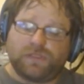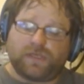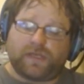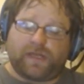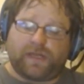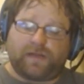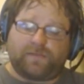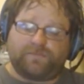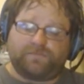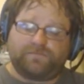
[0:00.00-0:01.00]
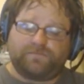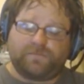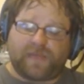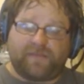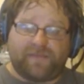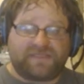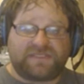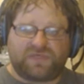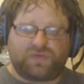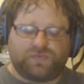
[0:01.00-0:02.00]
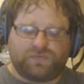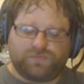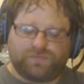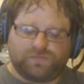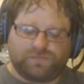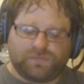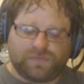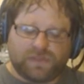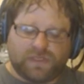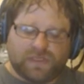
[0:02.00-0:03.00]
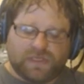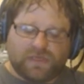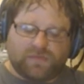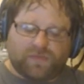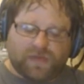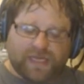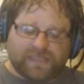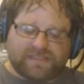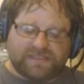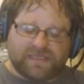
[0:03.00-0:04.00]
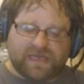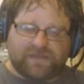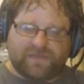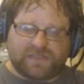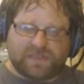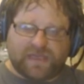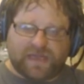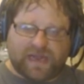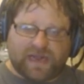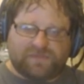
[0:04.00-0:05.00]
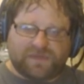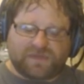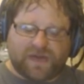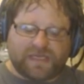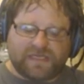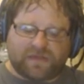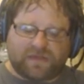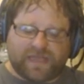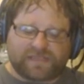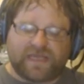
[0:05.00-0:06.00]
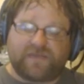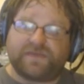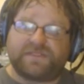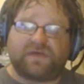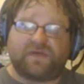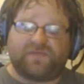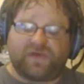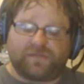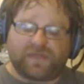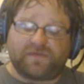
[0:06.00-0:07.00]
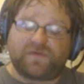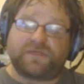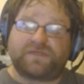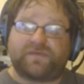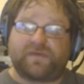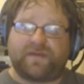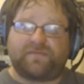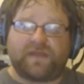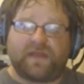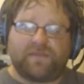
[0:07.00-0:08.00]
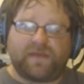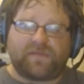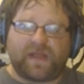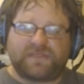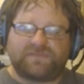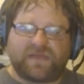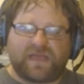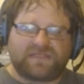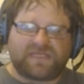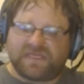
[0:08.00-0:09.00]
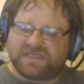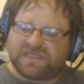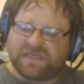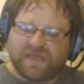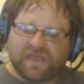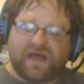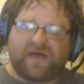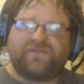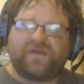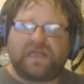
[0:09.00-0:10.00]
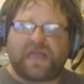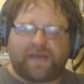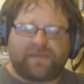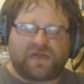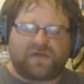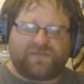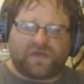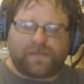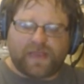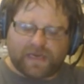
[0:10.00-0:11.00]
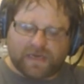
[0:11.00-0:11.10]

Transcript: I meant to, but I've been trying to collect every single film that Christopher Mim does, because he is a phenomenal filmmaker.